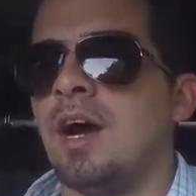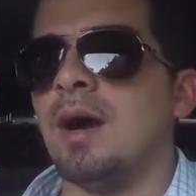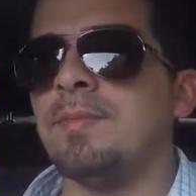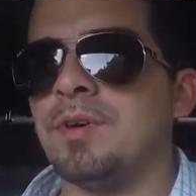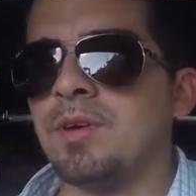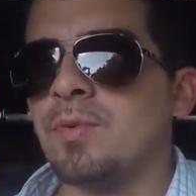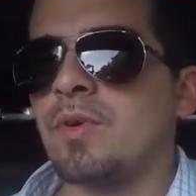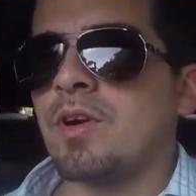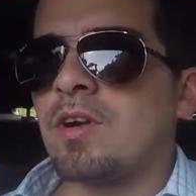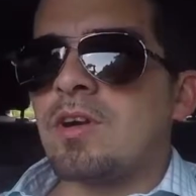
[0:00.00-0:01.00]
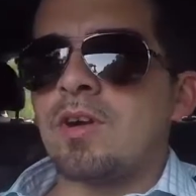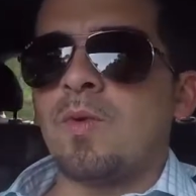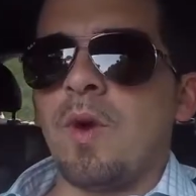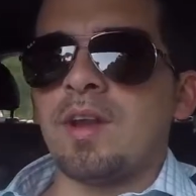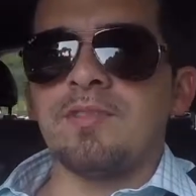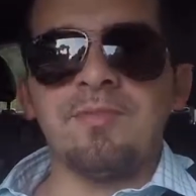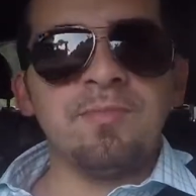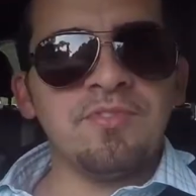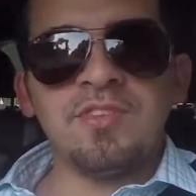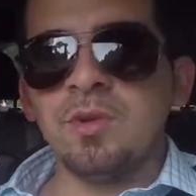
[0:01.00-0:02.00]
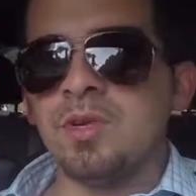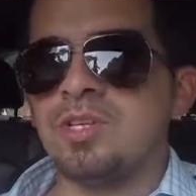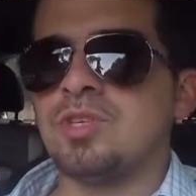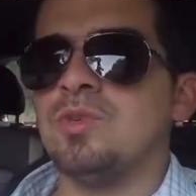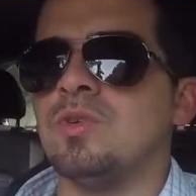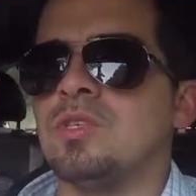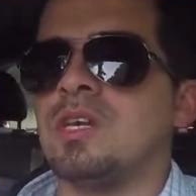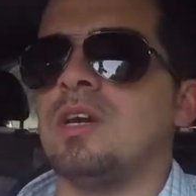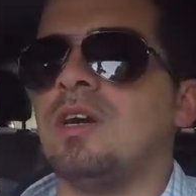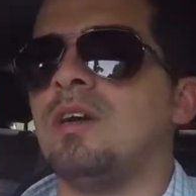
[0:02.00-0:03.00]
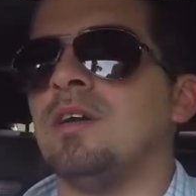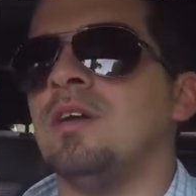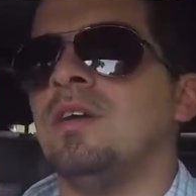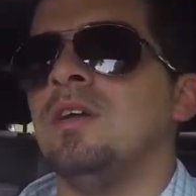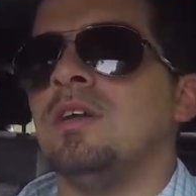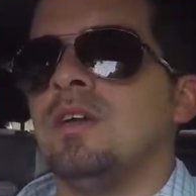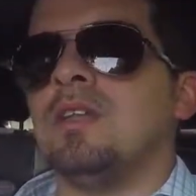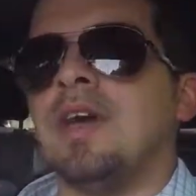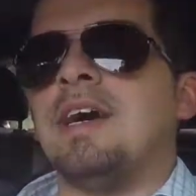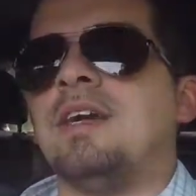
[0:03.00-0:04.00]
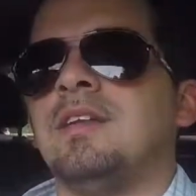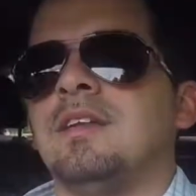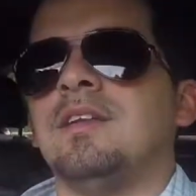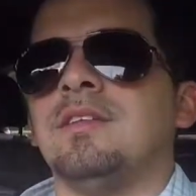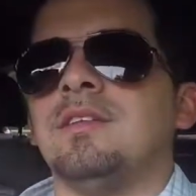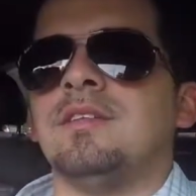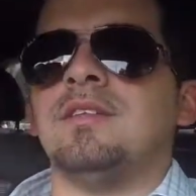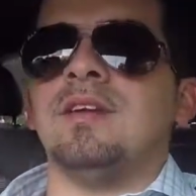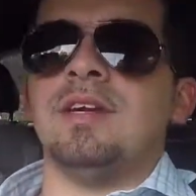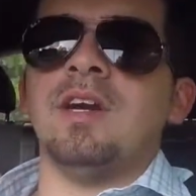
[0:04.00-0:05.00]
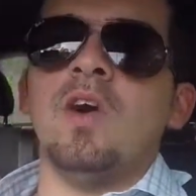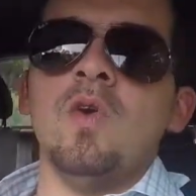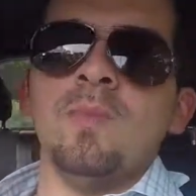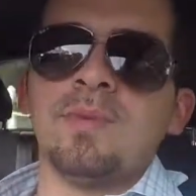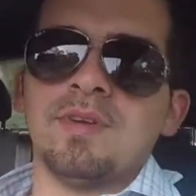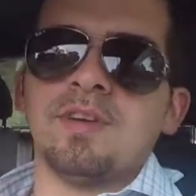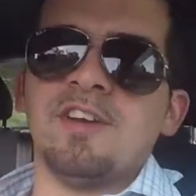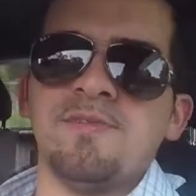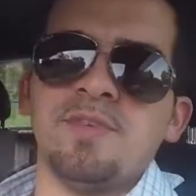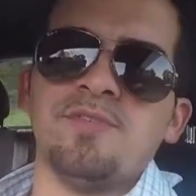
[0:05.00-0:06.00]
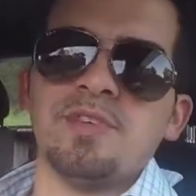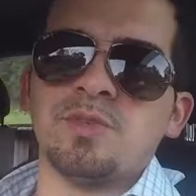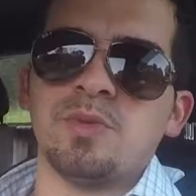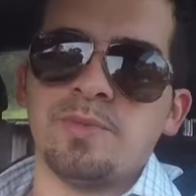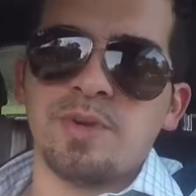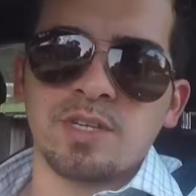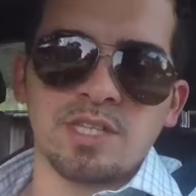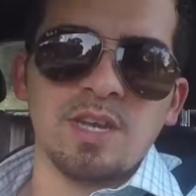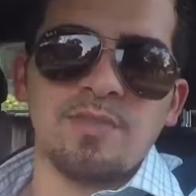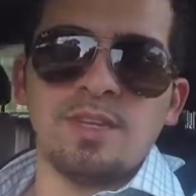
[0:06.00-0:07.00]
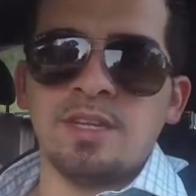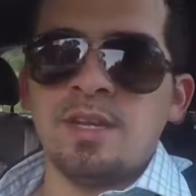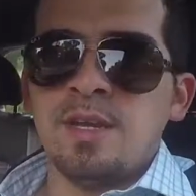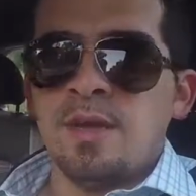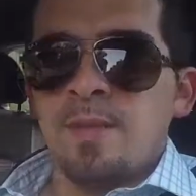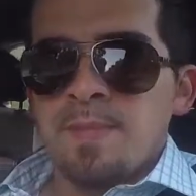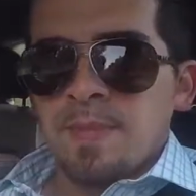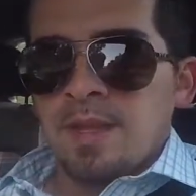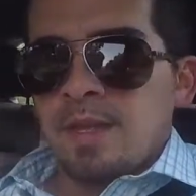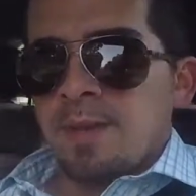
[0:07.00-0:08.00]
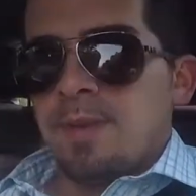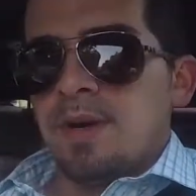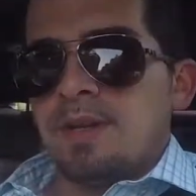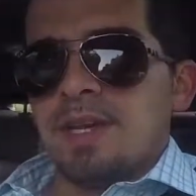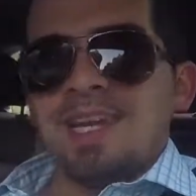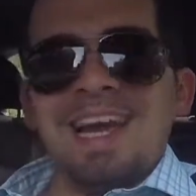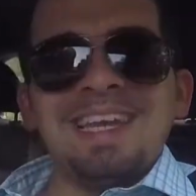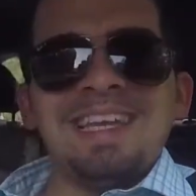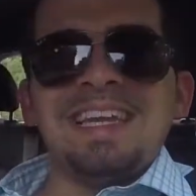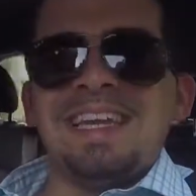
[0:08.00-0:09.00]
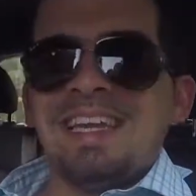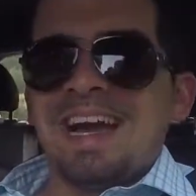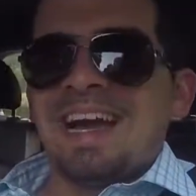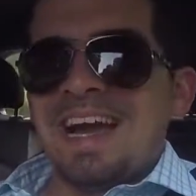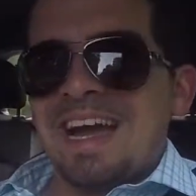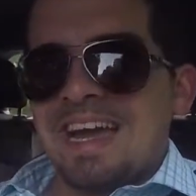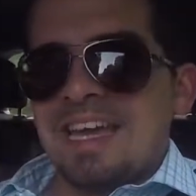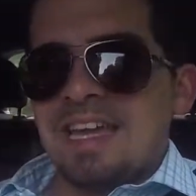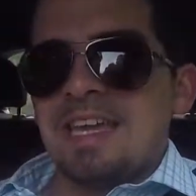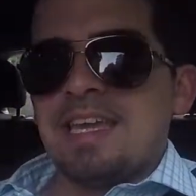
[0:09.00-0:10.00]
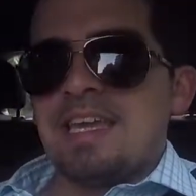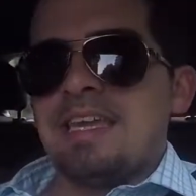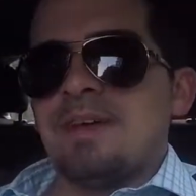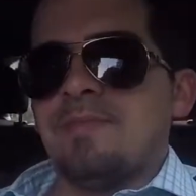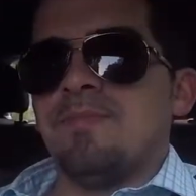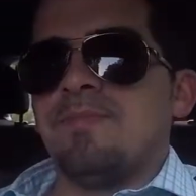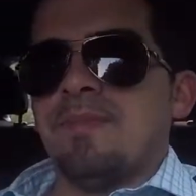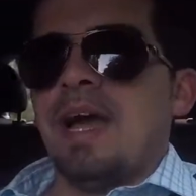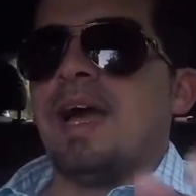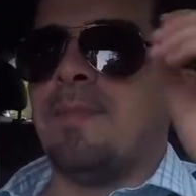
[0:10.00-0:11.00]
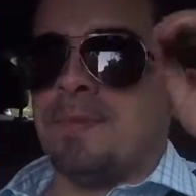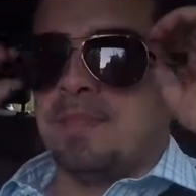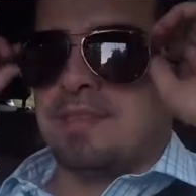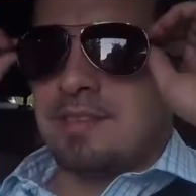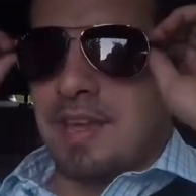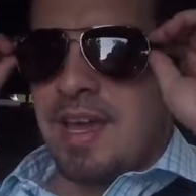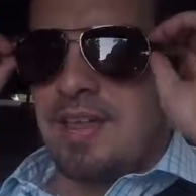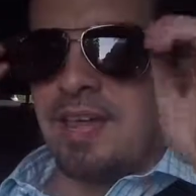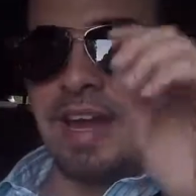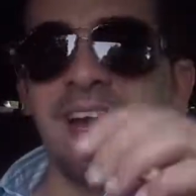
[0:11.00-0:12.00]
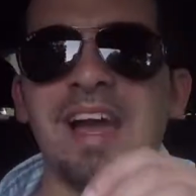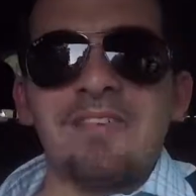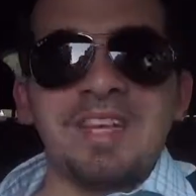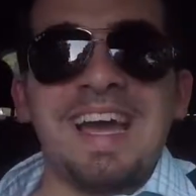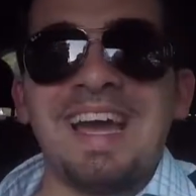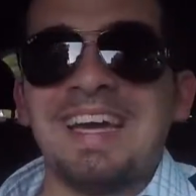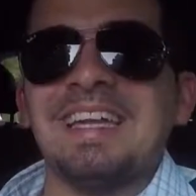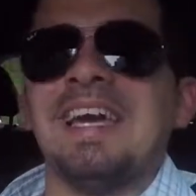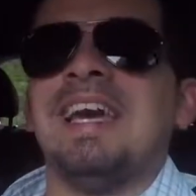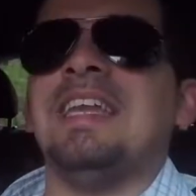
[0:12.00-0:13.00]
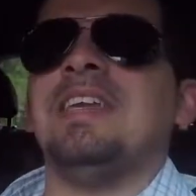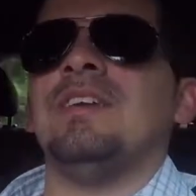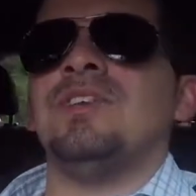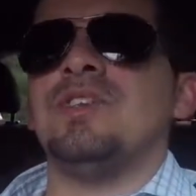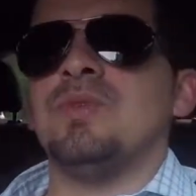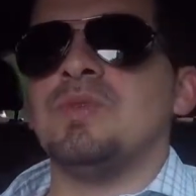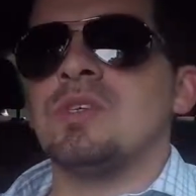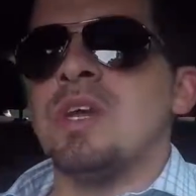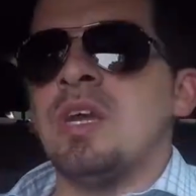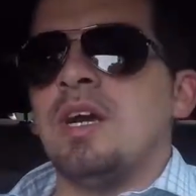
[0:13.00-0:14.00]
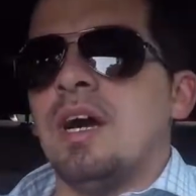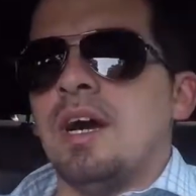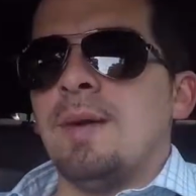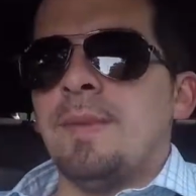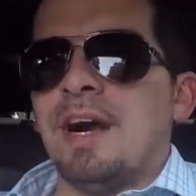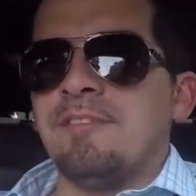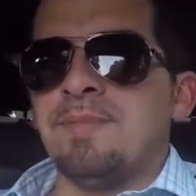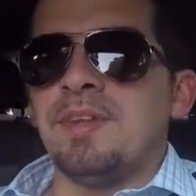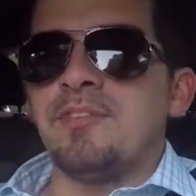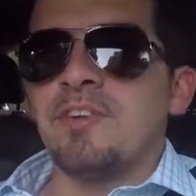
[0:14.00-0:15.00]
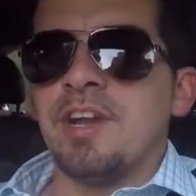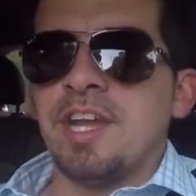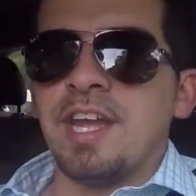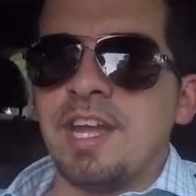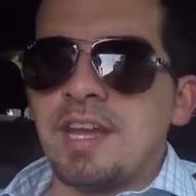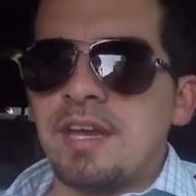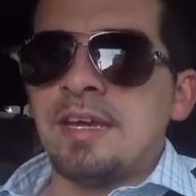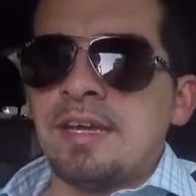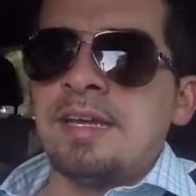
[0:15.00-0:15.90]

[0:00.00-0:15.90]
there were quite a few issues that I hope have been fixed with the Mark 7. But gladly, I am happy to say that I haven't had any issues. I've been running